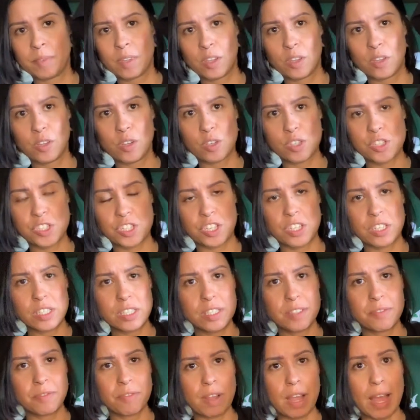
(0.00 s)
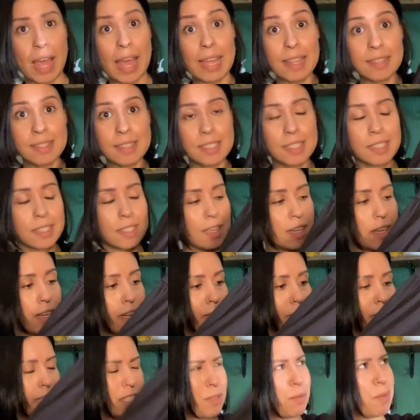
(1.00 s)
your shirts at.
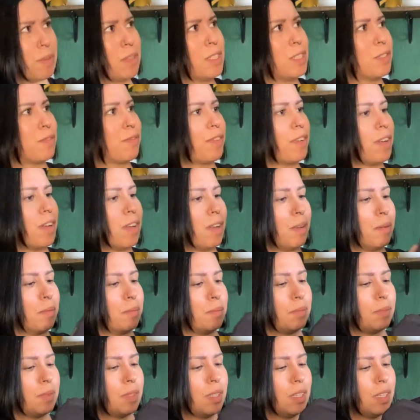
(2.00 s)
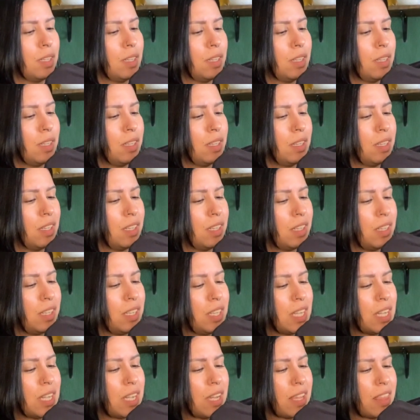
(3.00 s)
This one's from,
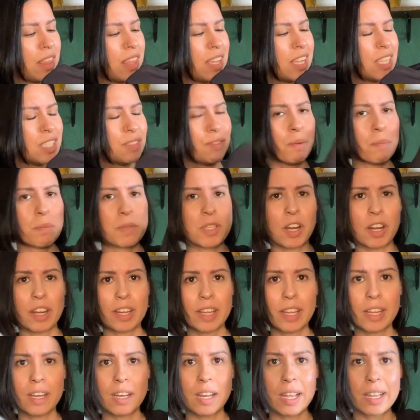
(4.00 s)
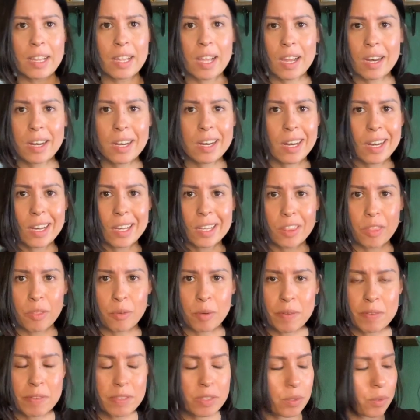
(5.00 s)
I think it's from Target. I got it at a
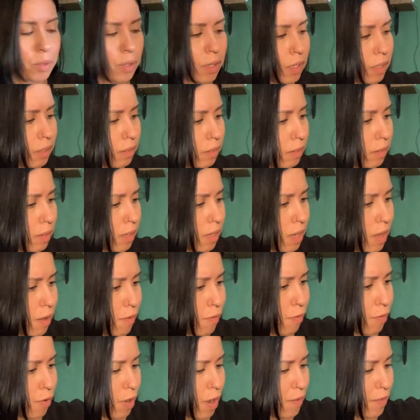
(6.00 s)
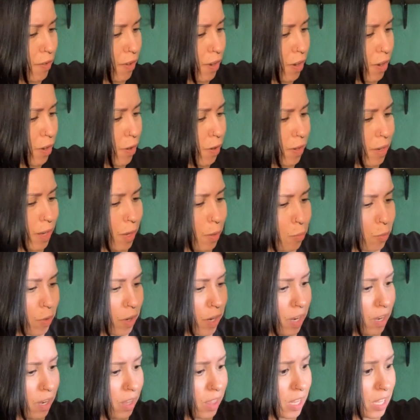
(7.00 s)
thrift store forever ago, and I
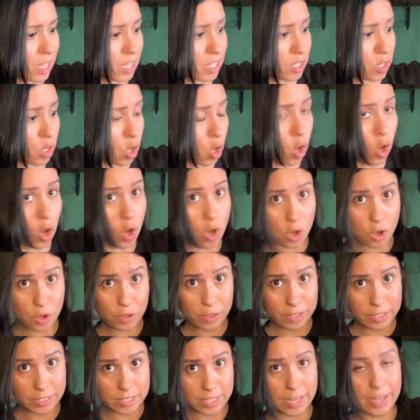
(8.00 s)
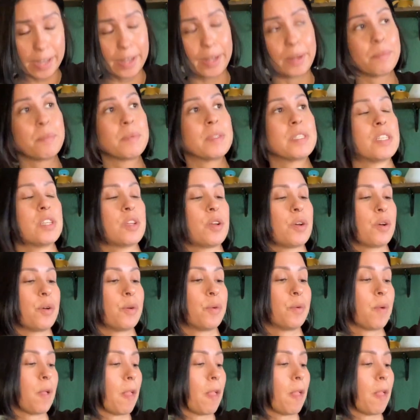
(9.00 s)
wear this all the time, so